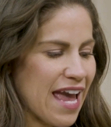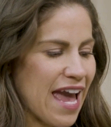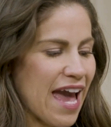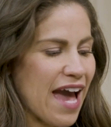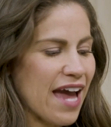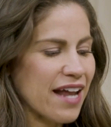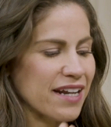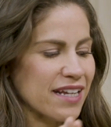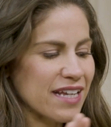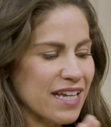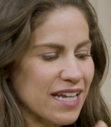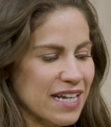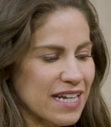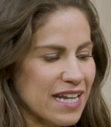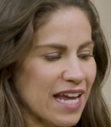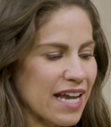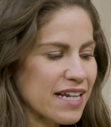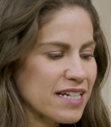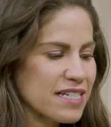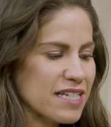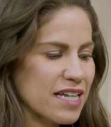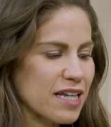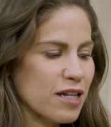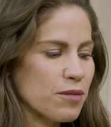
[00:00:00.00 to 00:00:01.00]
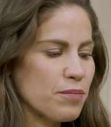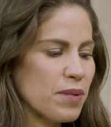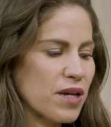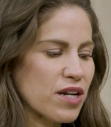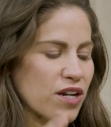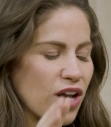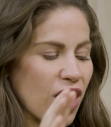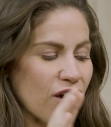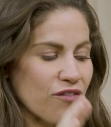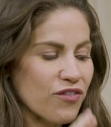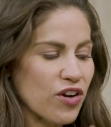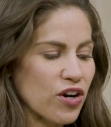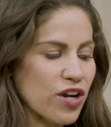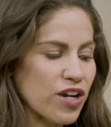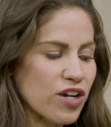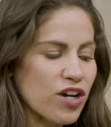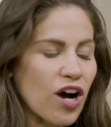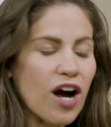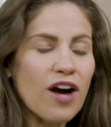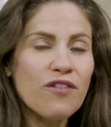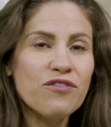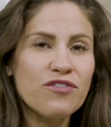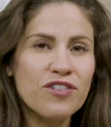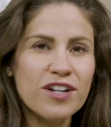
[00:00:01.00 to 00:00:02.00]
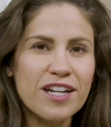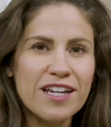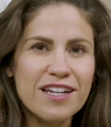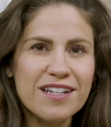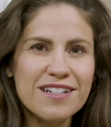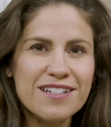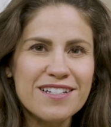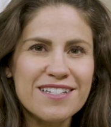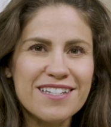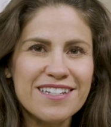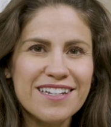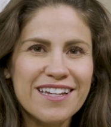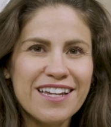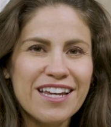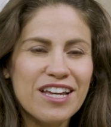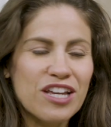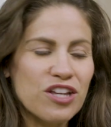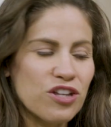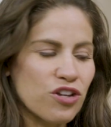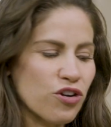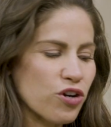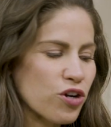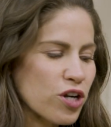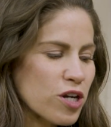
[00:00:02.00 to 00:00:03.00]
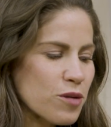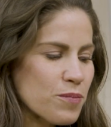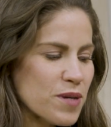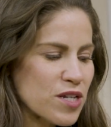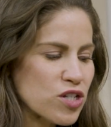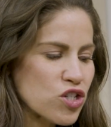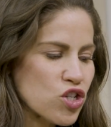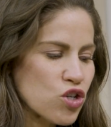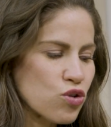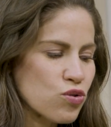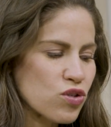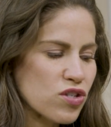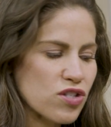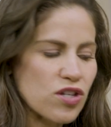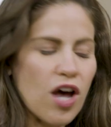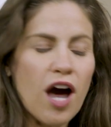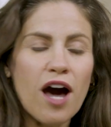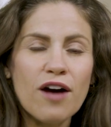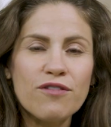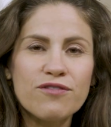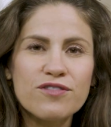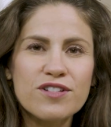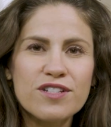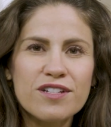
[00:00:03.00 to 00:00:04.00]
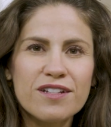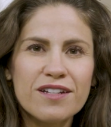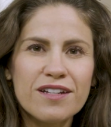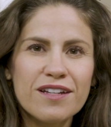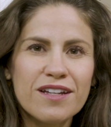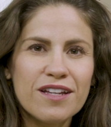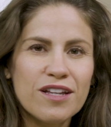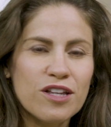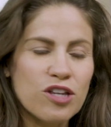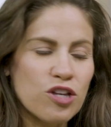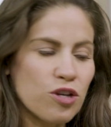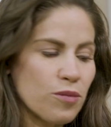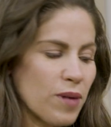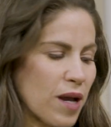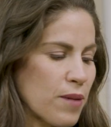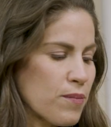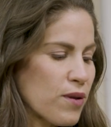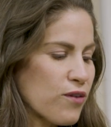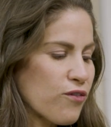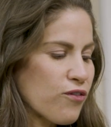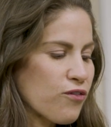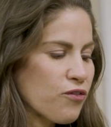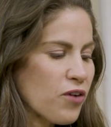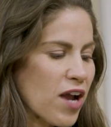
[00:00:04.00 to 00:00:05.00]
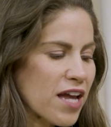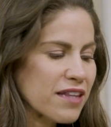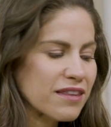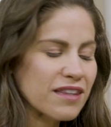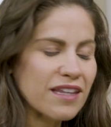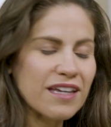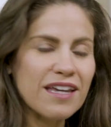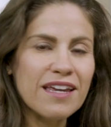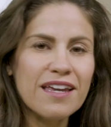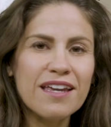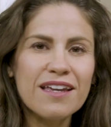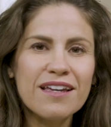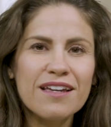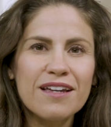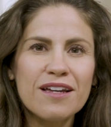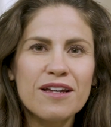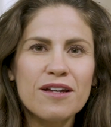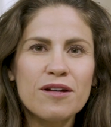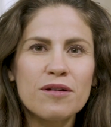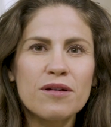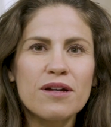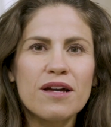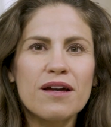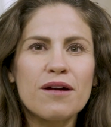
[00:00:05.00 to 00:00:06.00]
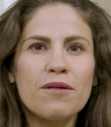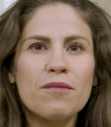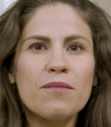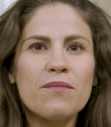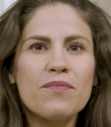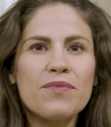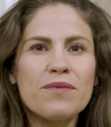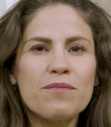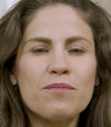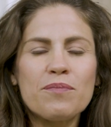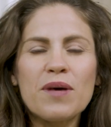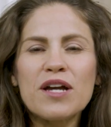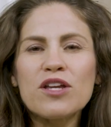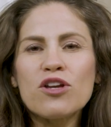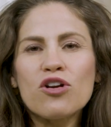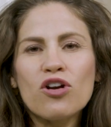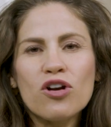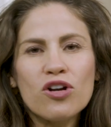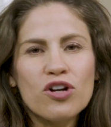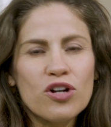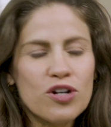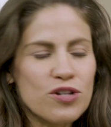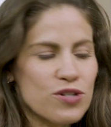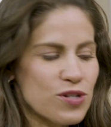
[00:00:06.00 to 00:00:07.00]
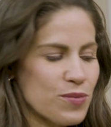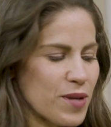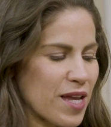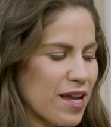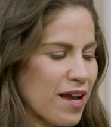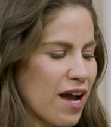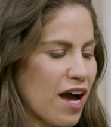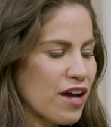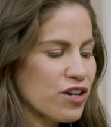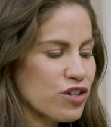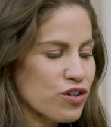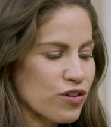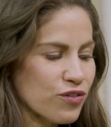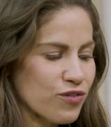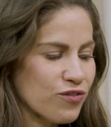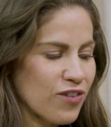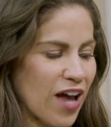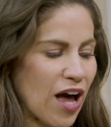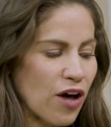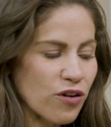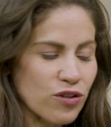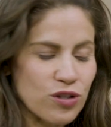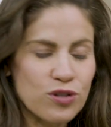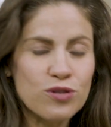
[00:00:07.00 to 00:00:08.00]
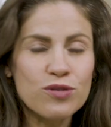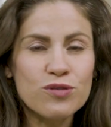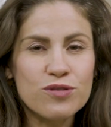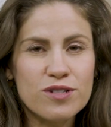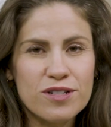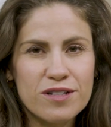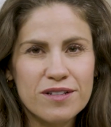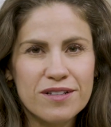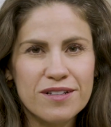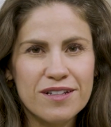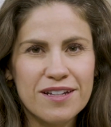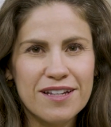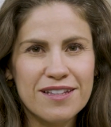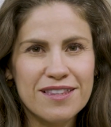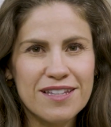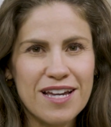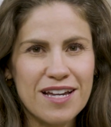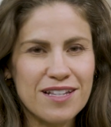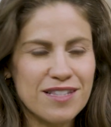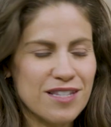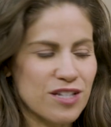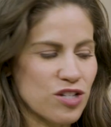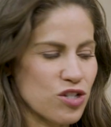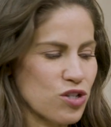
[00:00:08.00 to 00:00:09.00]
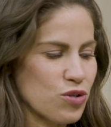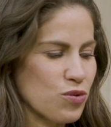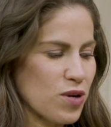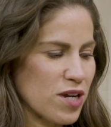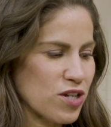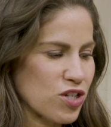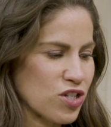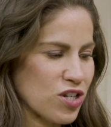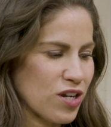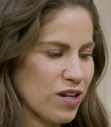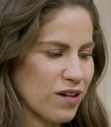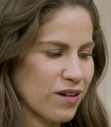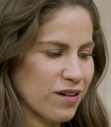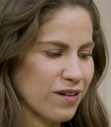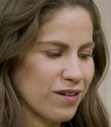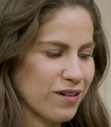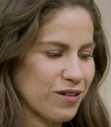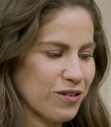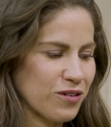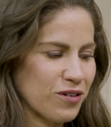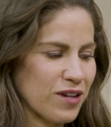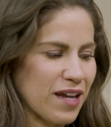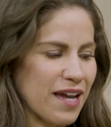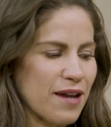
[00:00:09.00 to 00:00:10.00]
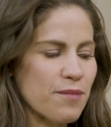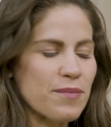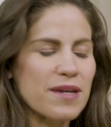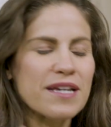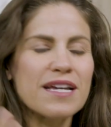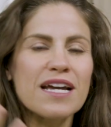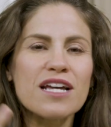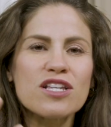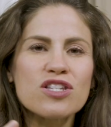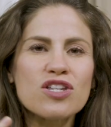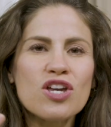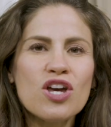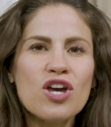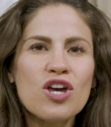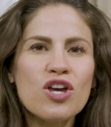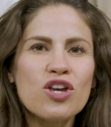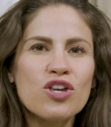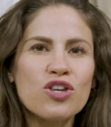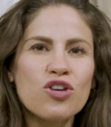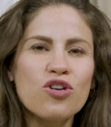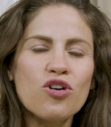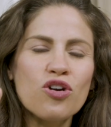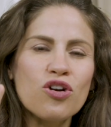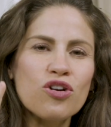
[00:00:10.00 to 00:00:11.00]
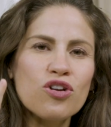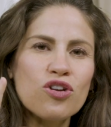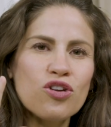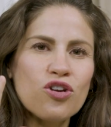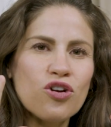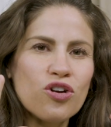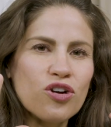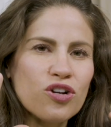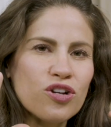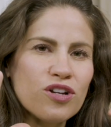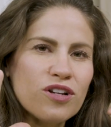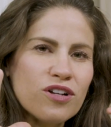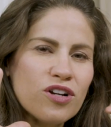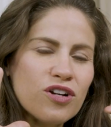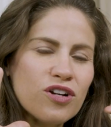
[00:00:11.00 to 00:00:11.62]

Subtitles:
and connected but not very confident, you're going to be too soft. You might be friendly, but you're going to be undervalued in that situation, okay? Because your